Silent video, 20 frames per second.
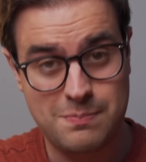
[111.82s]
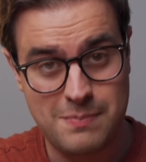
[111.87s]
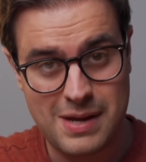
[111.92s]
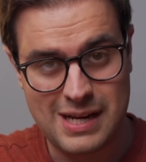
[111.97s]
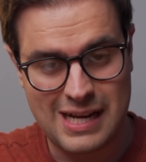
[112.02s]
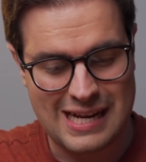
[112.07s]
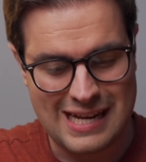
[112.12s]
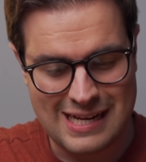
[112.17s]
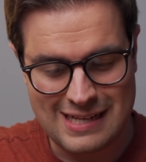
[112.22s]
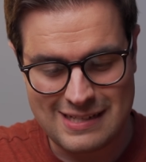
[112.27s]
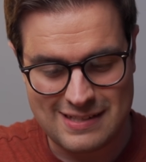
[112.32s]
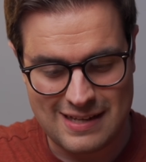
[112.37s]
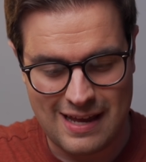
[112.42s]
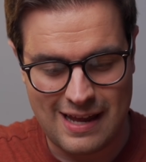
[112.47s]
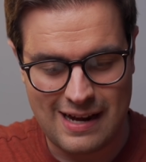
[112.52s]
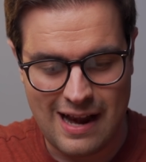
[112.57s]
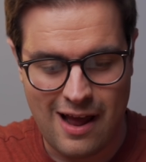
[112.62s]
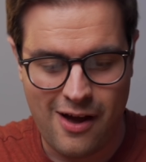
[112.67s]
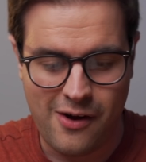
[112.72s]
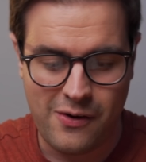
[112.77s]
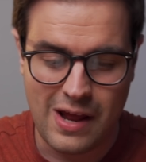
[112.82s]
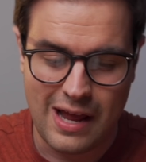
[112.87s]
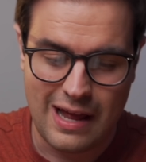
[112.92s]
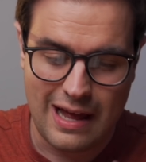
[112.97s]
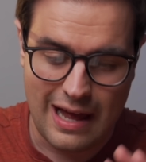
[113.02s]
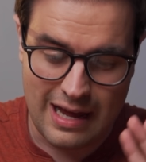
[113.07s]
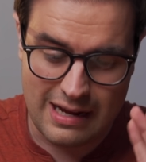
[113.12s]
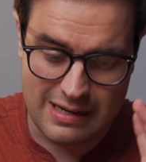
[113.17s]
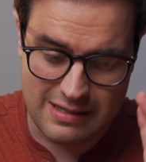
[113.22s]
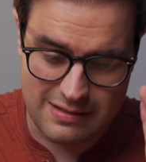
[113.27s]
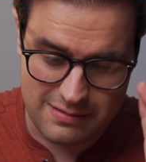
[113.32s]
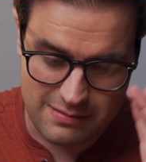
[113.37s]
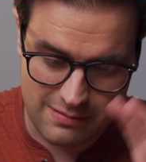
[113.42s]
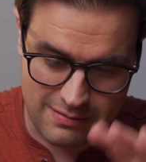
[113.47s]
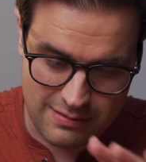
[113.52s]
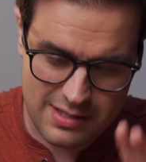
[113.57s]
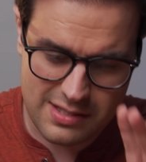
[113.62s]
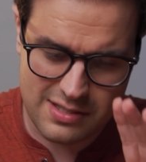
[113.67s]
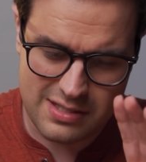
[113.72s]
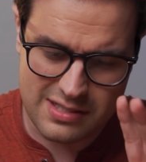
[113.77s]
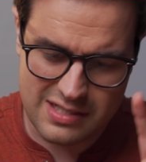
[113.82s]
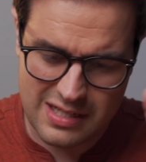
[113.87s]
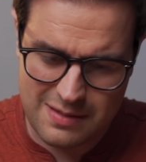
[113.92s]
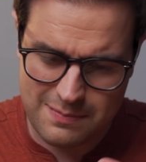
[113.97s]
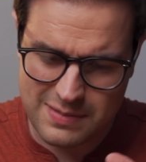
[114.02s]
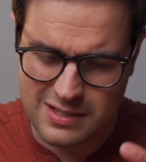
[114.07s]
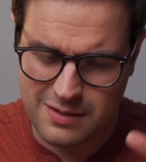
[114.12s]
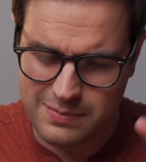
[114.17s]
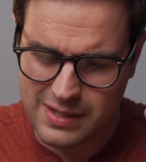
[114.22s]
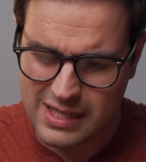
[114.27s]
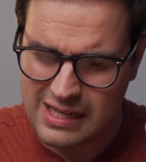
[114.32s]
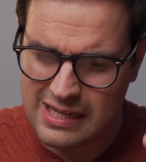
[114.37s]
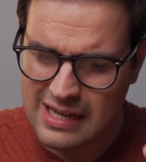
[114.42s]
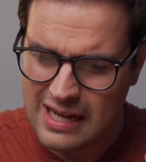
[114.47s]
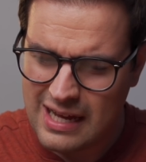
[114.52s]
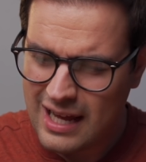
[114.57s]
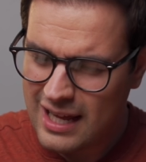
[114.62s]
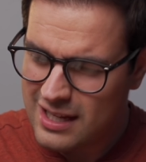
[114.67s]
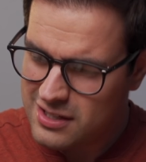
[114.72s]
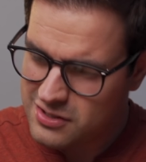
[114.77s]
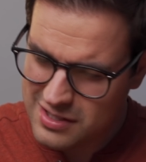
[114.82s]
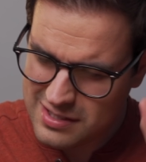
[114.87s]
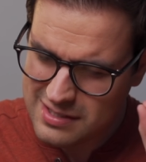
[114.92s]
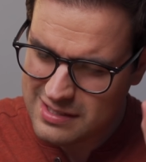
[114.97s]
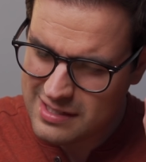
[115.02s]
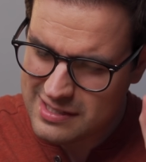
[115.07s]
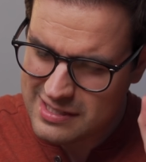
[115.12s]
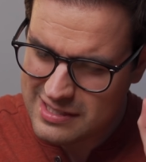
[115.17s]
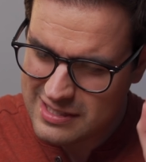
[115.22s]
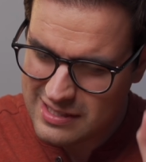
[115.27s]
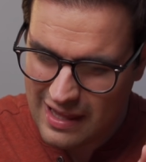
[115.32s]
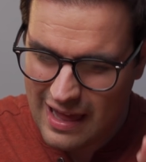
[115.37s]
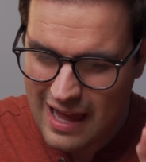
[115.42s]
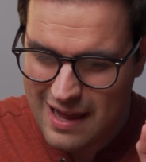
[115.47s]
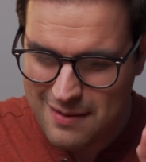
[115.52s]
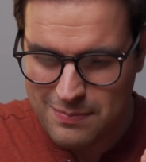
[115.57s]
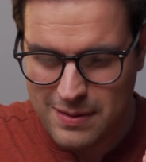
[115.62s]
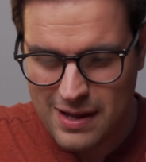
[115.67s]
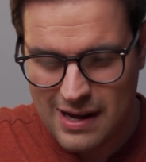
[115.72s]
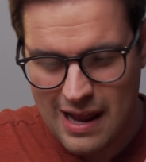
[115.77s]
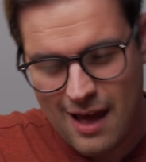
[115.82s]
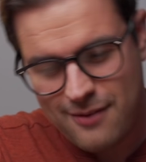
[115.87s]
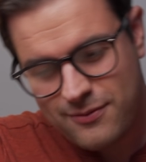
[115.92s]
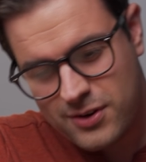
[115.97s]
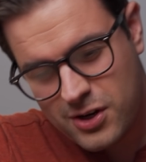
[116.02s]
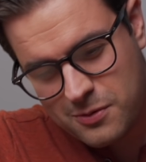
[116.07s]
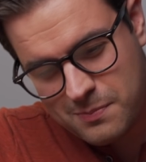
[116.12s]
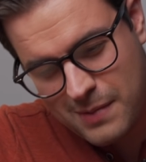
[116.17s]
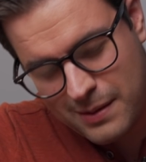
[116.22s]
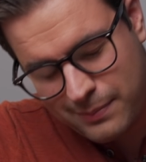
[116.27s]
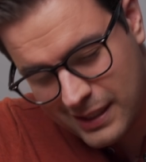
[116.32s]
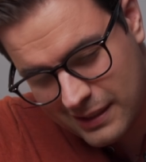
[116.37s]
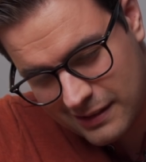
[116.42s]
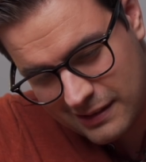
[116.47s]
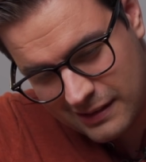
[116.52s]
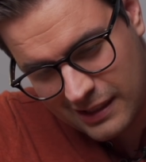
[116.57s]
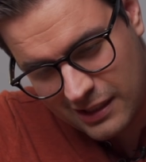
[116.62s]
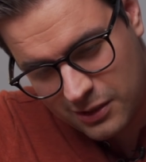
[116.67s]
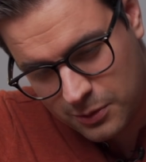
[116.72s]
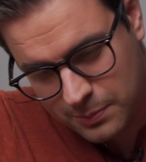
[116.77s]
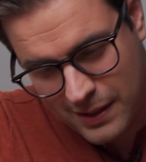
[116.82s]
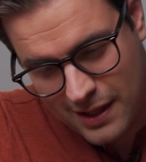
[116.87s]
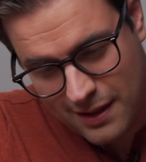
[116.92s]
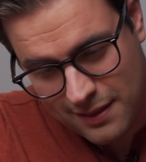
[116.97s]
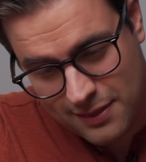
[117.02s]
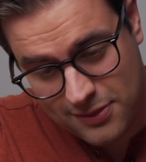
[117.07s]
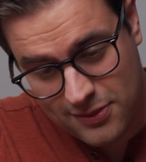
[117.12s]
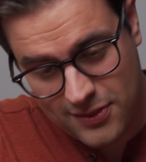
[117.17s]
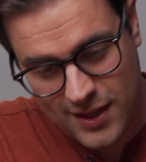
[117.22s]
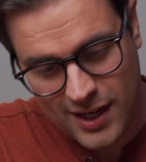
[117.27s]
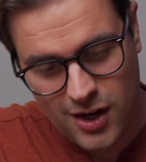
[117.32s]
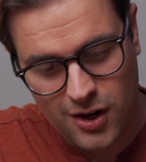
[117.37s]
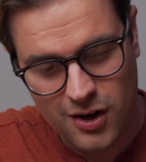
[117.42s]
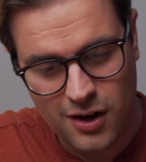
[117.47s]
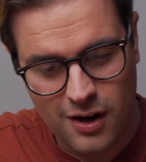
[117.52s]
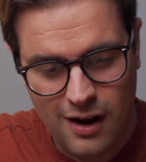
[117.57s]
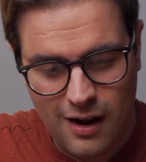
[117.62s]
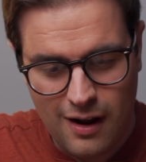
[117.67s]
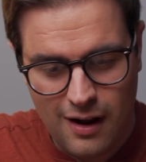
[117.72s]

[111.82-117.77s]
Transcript: mini inside and out, and this seems to be just a slight bit heavier, maybe a little bit thicker,